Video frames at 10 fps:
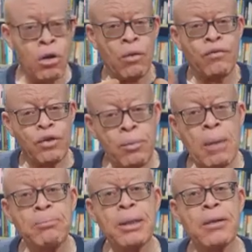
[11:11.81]
of
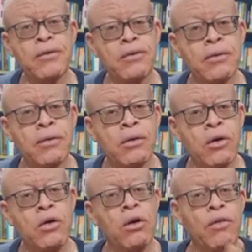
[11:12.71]
human beings,
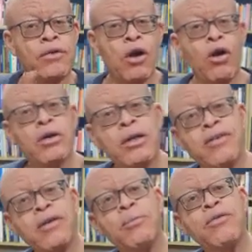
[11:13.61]
of the
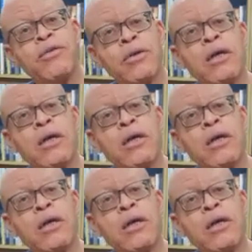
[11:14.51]
organisms,